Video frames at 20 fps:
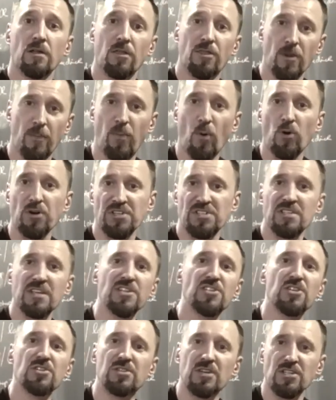the board
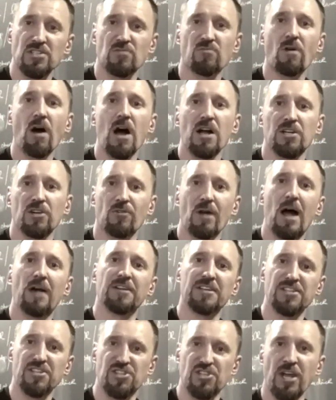essentially does rocker
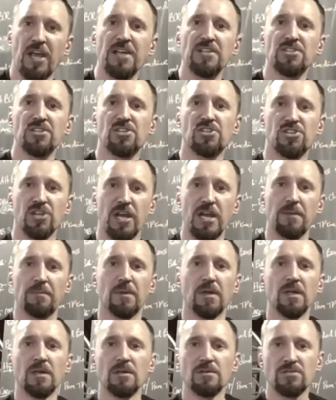out. It changes shape.
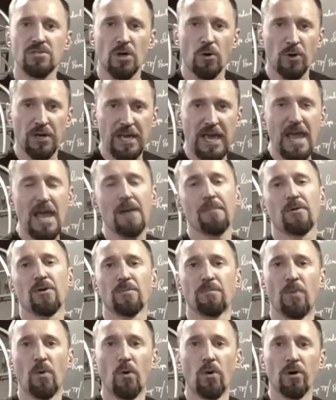So a
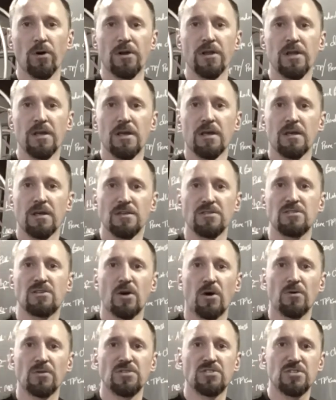cambered board is
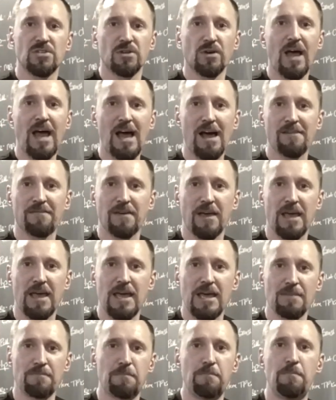going to have
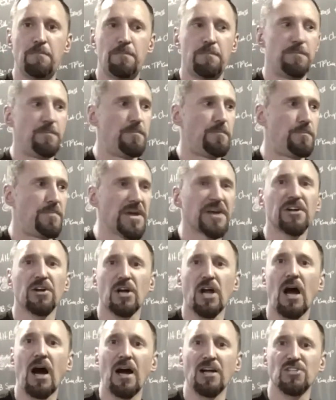a bigger
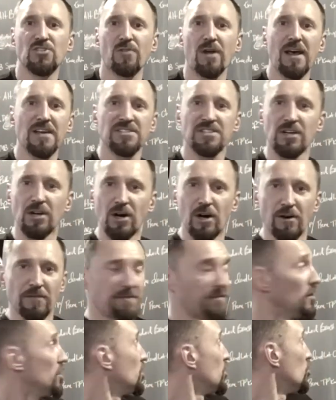contrast
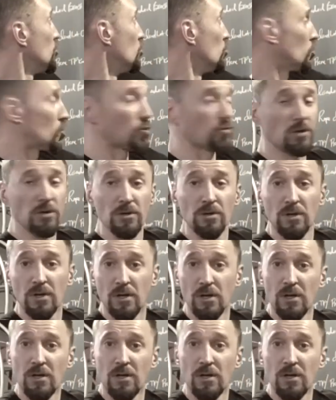of neutral